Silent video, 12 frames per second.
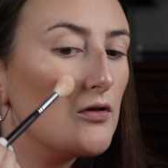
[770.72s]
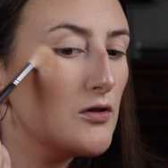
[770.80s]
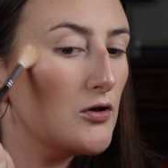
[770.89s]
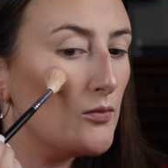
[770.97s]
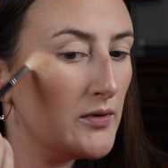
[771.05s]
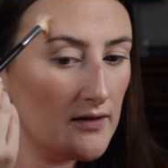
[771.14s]

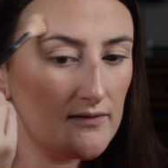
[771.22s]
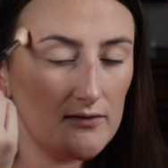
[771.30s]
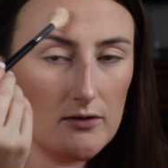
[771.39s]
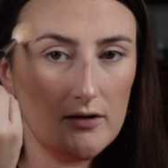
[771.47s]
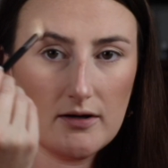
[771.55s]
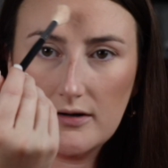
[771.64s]
luminous
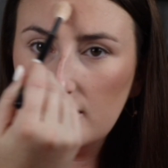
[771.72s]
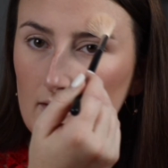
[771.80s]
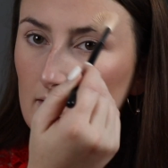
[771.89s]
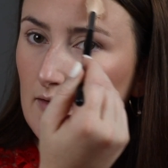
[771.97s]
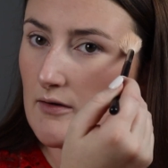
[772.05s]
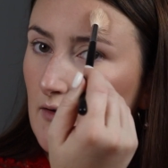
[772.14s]
look
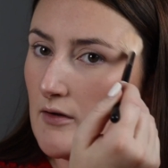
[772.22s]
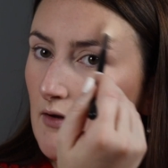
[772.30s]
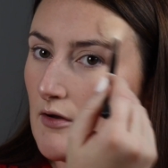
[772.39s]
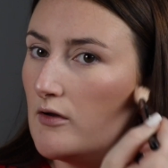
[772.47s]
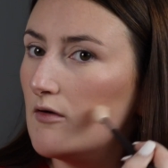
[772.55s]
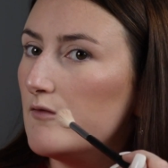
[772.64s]

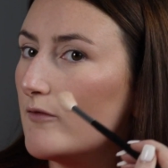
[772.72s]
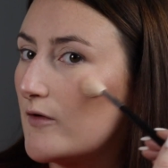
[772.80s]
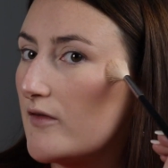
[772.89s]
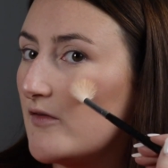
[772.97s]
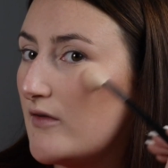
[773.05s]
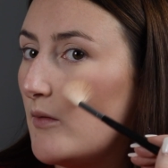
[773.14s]
for
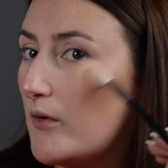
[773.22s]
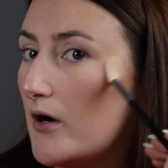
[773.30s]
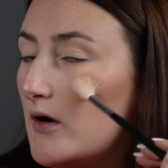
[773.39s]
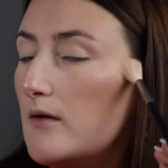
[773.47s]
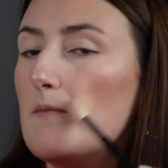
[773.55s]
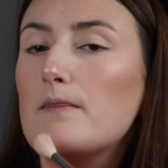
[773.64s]
the
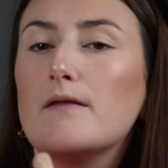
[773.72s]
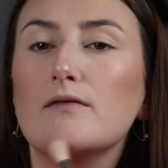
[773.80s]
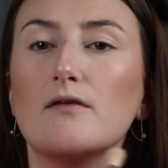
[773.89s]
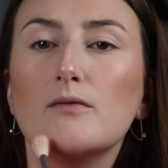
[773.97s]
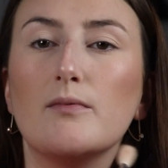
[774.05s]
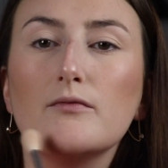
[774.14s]
summer. This
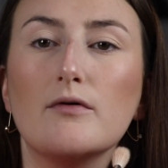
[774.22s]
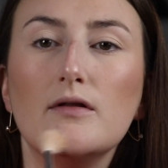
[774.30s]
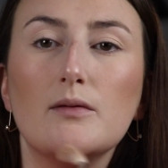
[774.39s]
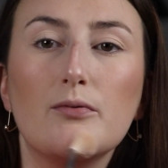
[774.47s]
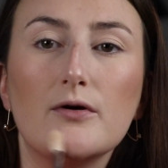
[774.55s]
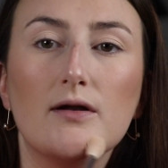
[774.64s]
has been
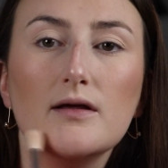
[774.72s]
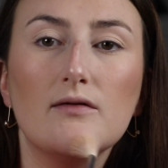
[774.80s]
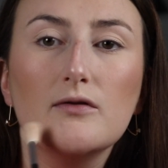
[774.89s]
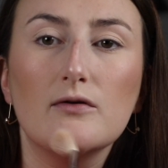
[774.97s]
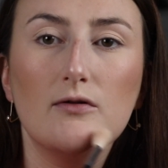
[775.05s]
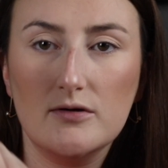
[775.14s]
really pretty,
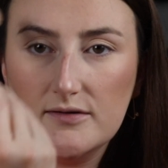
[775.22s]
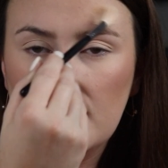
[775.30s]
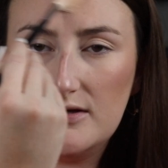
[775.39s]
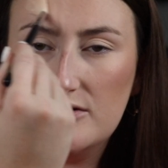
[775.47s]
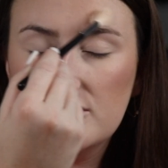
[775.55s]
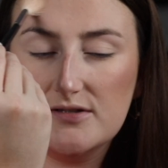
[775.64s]
so you look
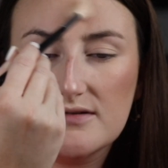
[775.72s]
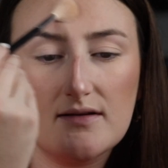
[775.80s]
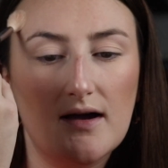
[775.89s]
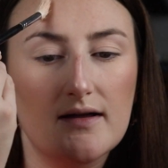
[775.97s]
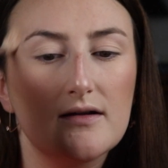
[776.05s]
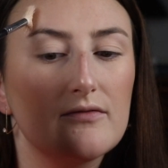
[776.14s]
like you're just
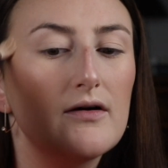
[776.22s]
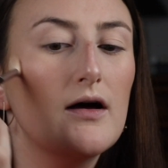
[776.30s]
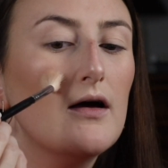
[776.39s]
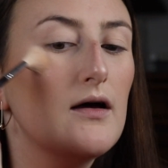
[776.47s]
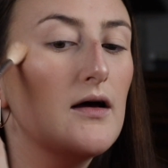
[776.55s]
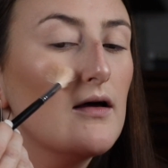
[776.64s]
kind of
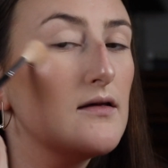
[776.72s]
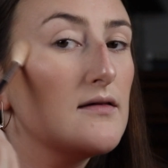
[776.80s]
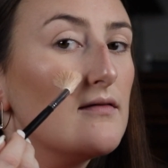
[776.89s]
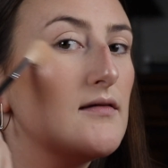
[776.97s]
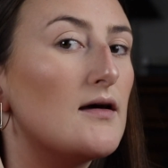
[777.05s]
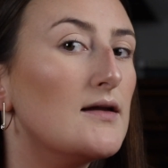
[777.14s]

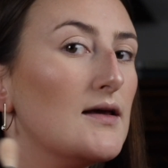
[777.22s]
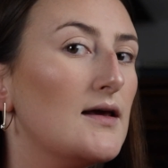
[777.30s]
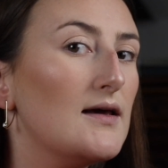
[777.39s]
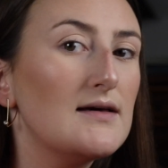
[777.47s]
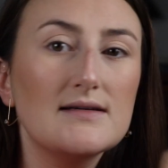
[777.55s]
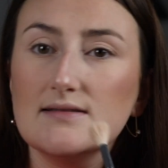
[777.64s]

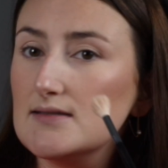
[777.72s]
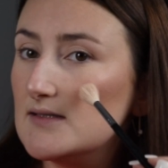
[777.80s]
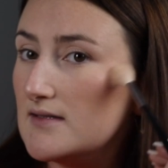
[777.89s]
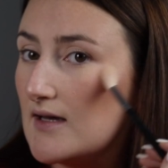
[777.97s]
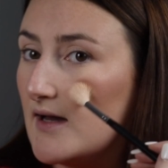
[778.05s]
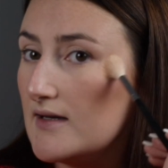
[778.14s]
sun-kissed,
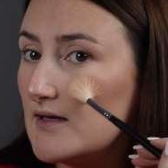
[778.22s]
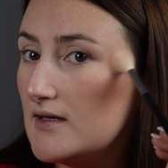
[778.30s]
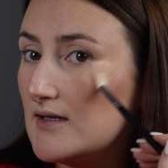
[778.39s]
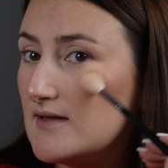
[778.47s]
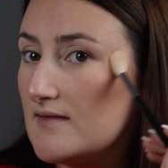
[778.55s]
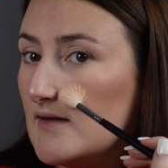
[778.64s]
kind of
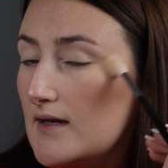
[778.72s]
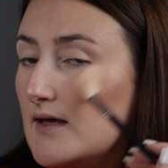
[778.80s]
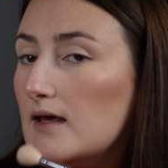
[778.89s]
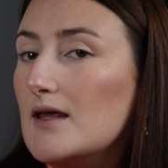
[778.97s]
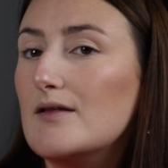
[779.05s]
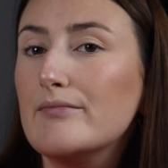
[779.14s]

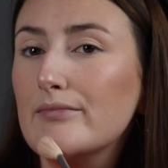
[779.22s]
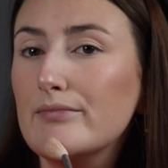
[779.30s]
glistening.